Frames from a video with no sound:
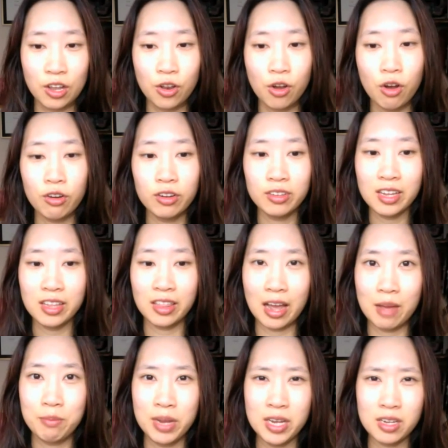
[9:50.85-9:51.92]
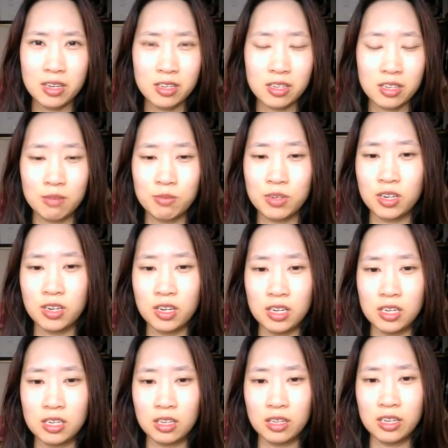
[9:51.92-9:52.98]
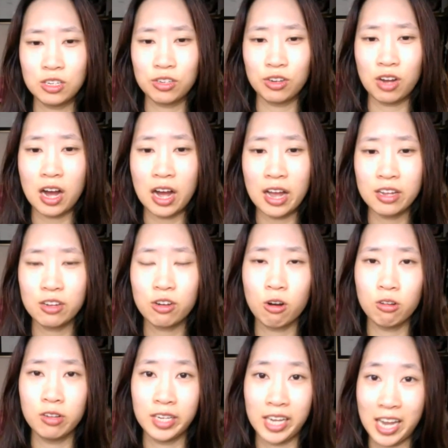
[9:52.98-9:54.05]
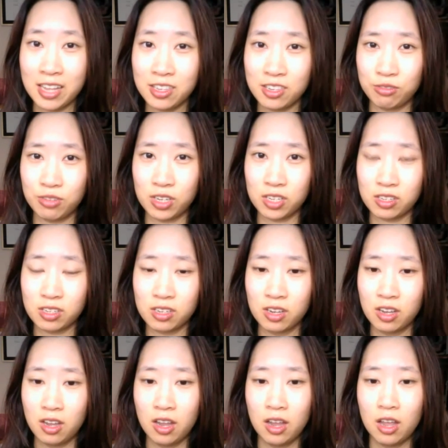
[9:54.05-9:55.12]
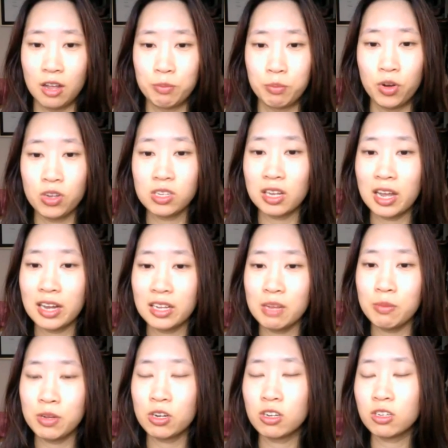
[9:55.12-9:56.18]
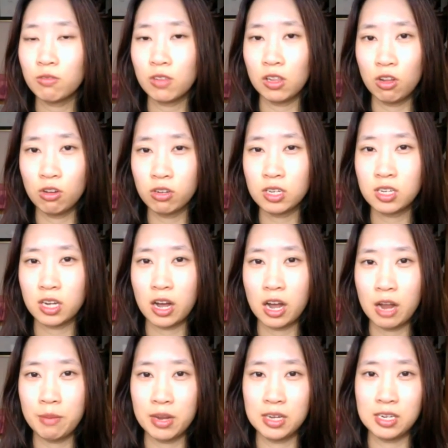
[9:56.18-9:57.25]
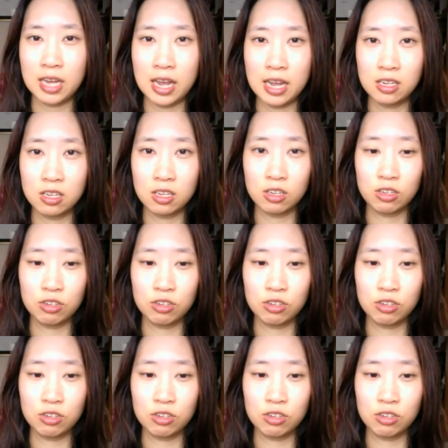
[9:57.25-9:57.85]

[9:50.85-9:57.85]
Not only that, meat consumption is linked to higher colon cancer risk, most likely because of the longer time it takes